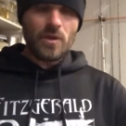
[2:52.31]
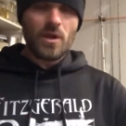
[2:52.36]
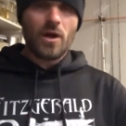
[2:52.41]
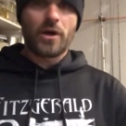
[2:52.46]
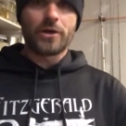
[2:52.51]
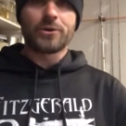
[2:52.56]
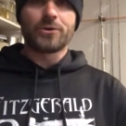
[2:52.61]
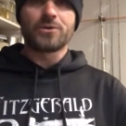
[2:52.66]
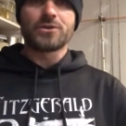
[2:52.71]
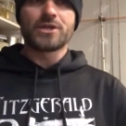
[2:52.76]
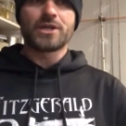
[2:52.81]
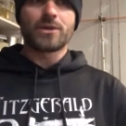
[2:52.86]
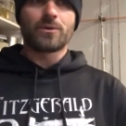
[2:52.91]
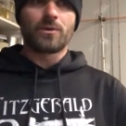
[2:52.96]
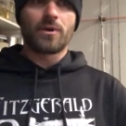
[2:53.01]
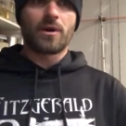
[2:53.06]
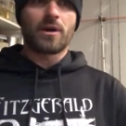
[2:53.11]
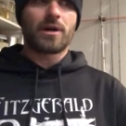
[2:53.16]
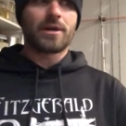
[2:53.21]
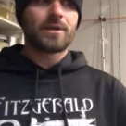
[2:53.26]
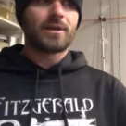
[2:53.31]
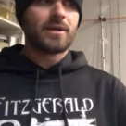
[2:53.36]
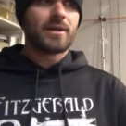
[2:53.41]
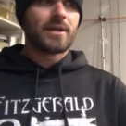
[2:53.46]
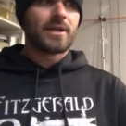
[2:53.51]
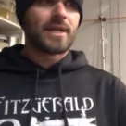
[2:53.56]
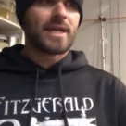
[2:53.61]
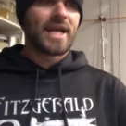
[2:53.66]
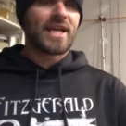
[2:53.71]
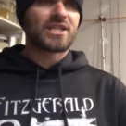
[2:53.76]
on your jig rod,
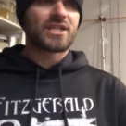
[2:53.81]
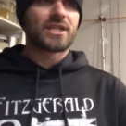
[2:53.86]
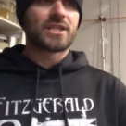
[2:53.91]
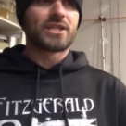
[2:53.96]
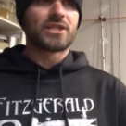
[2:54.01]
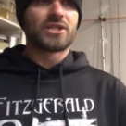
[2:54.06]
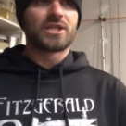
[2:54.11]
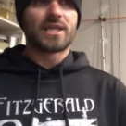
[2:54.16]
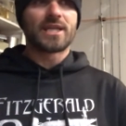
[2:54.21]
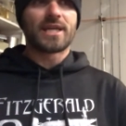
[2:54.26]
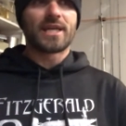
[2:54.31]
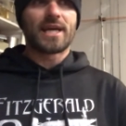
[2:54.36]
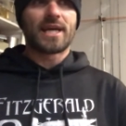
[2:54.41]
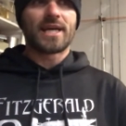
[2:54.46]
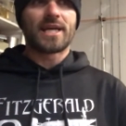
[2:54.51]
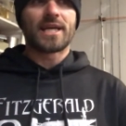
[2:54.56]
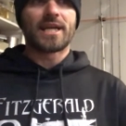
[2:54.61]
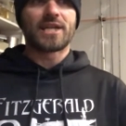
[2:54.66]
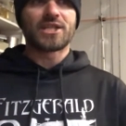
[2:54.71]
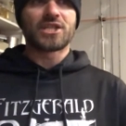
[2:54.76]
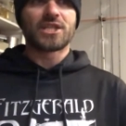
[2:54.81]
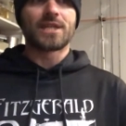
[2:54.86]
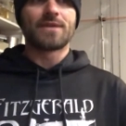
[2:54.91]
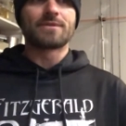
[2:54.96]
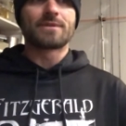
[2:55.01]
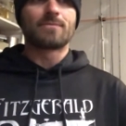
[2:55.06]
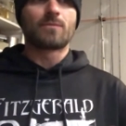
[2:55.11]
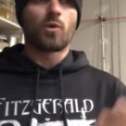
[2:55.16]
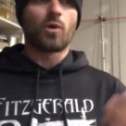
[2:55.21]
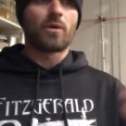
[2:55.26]
it actually
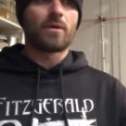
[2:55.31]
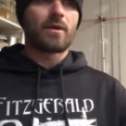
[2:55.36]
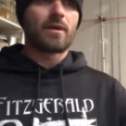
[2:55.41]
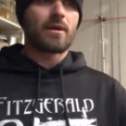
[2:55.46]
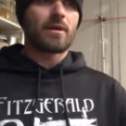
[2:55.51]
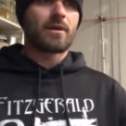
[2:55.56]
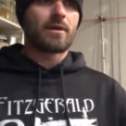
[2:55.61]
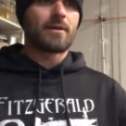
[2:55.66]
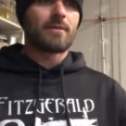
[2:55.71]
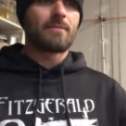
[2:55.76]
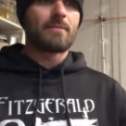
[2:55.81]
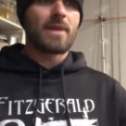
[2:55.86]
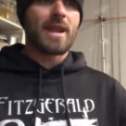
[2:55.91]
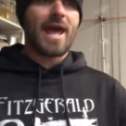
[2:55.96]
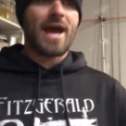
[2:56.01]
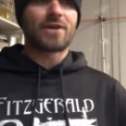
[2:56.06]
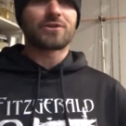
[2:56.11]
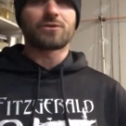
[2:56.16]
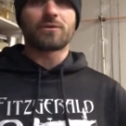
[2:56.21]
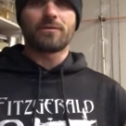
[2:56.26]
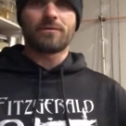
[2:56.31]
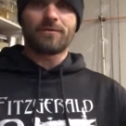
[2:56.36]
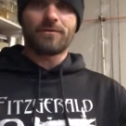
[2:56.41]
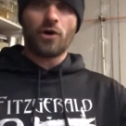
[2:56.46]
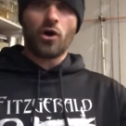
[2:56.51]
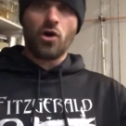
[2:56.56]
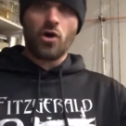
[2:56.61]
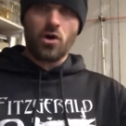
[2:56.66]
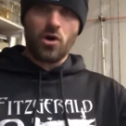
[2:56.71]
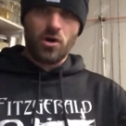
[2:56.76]
gives it more natural
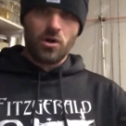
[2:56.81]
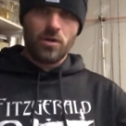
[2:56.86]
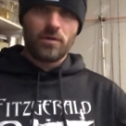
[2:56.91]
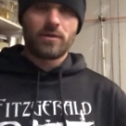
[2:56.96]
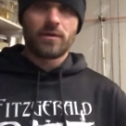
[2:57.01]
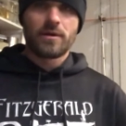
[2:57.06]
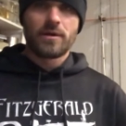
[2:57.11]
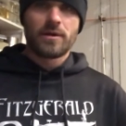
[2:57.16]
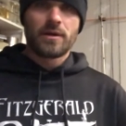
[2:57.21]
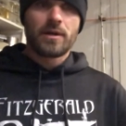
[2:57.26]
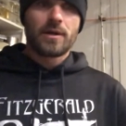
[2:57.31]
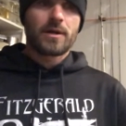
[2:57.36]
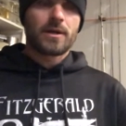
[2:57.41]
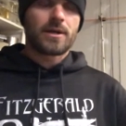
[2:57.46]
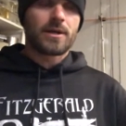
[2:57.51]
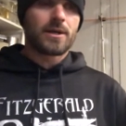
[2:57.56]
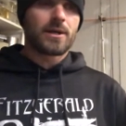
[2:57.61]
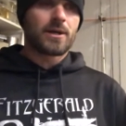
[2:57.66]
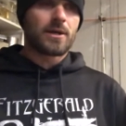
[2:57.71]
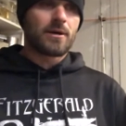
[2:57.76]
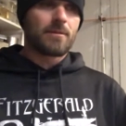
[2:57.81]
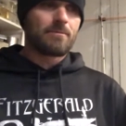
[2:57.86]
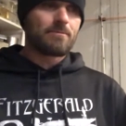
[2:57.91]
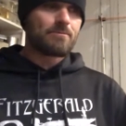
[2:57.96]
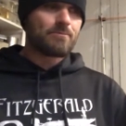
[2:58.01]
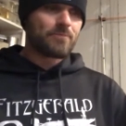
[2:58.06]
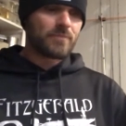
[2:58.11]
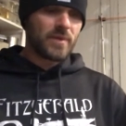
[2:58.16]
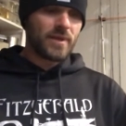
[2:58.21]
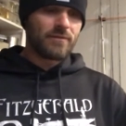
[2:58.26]
fall.
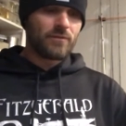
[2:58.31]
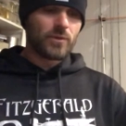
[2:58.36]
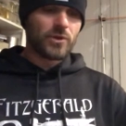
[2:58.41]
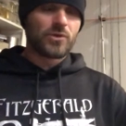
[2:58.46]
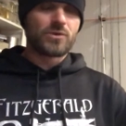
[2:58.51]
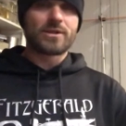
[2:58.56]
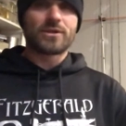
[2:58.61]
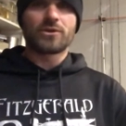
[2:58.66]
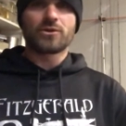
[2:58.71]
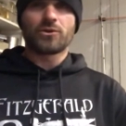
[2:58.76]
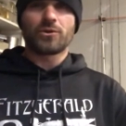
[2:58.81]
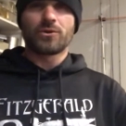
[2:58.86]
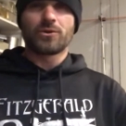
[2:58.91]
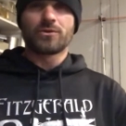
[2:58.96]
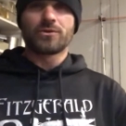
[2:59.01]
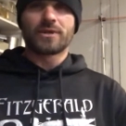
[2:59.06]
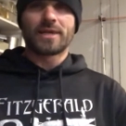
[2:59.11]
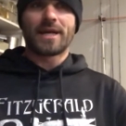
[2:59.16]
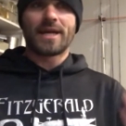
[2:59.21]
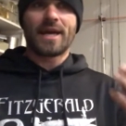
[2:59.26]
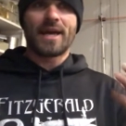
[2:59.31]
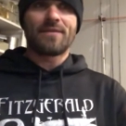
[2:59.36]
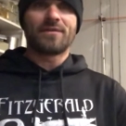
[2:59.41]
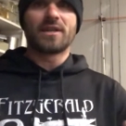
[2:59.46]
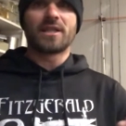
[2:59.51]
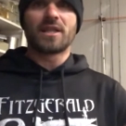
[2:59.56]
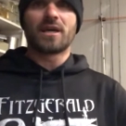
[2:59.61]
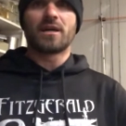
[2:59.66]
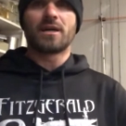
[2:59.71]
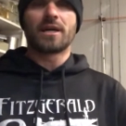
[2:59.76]
Even when you start using that
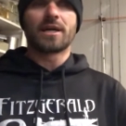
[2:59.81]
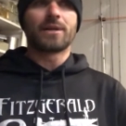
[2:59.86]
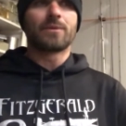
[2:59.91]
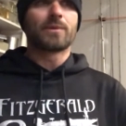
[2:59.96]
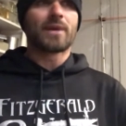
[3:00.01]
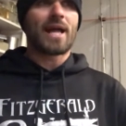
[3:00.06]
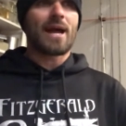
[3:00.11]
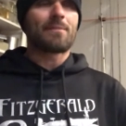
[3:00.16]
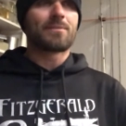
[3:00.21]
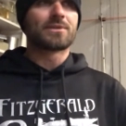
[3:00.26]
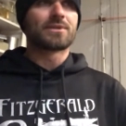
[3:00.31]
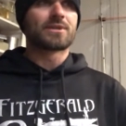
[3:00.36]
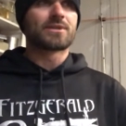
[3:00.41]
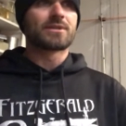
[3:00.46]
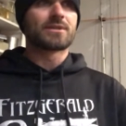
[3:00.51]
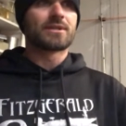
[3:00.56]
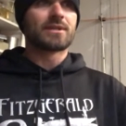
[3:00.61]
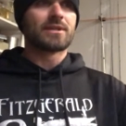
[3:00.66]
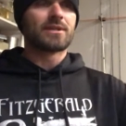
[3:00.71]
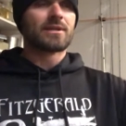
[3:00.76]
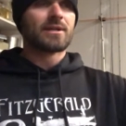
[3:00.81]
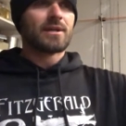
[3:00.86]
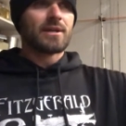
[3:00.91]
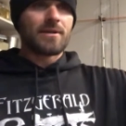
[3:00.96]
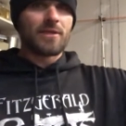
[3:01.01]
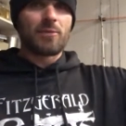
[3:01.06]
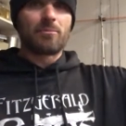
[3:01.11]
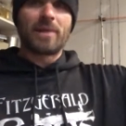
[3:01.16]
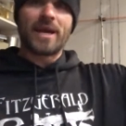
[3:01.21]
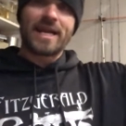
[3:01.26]
heavy line, what happens is the
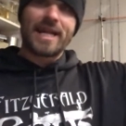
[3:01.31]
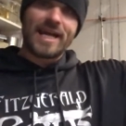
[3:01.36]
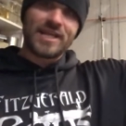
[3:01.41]
bait